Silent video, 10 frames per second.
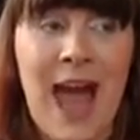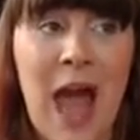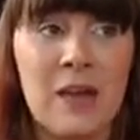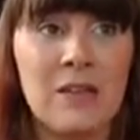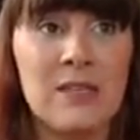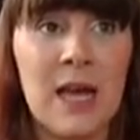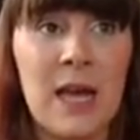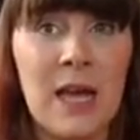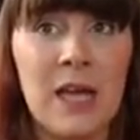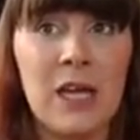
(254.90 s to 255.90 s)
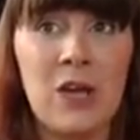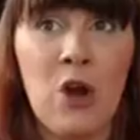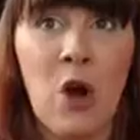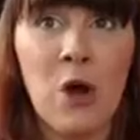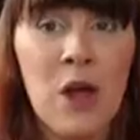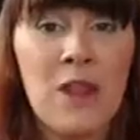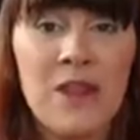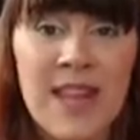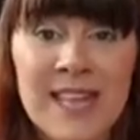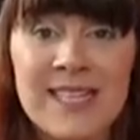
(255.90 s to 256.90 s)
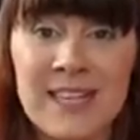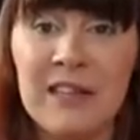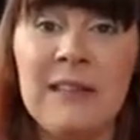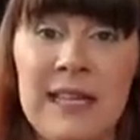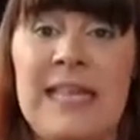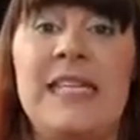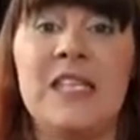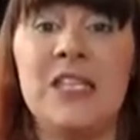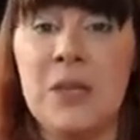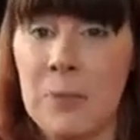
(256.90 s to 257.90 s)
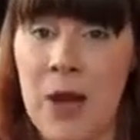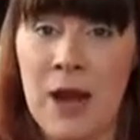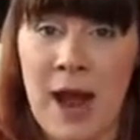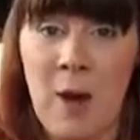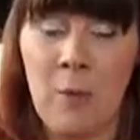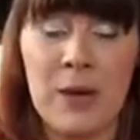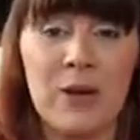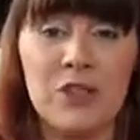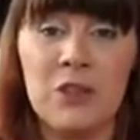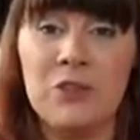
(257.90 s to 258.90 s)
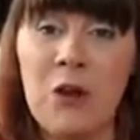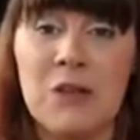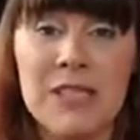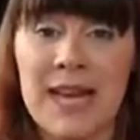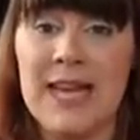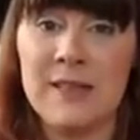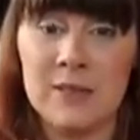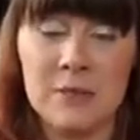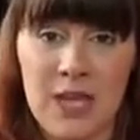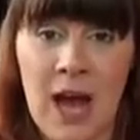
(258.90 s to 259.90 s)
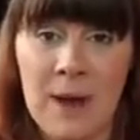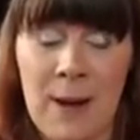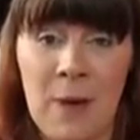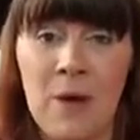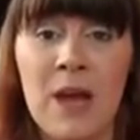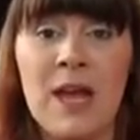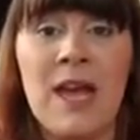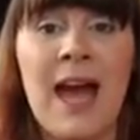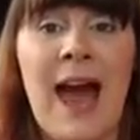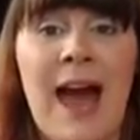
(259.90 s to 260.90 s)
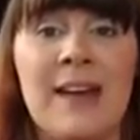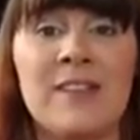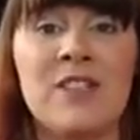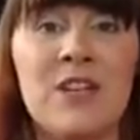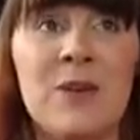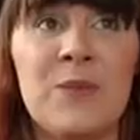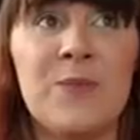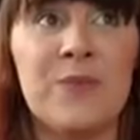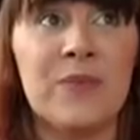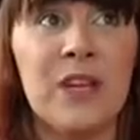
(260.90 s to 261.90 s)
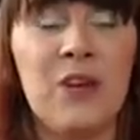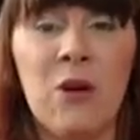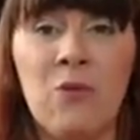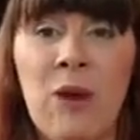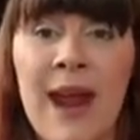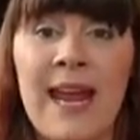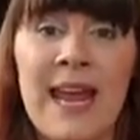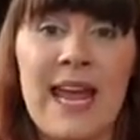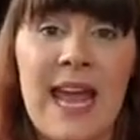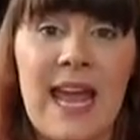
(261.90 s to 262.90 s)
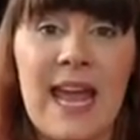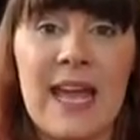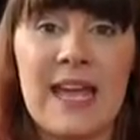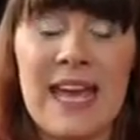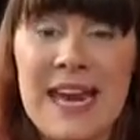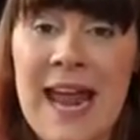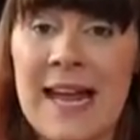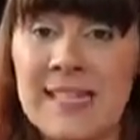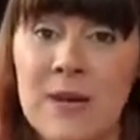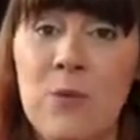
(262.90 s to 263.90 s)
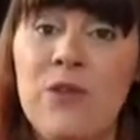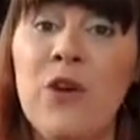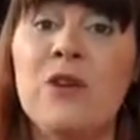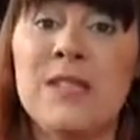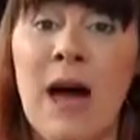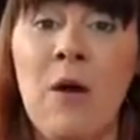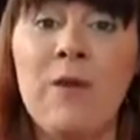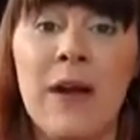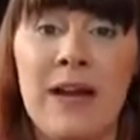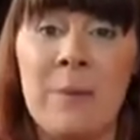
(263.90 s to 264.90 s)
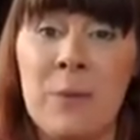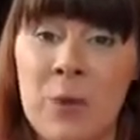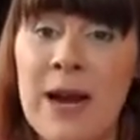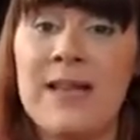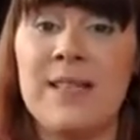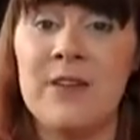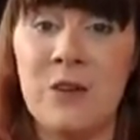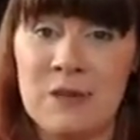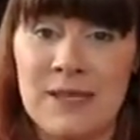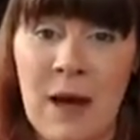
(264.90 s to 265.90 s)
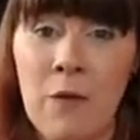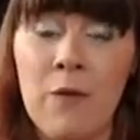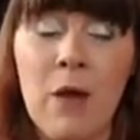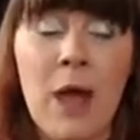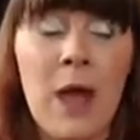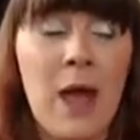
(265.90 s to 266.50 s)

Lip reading: And, you know, this can lead to burnout because you're not taking some time out and, you know, really connecting with yourself and embracing yourself.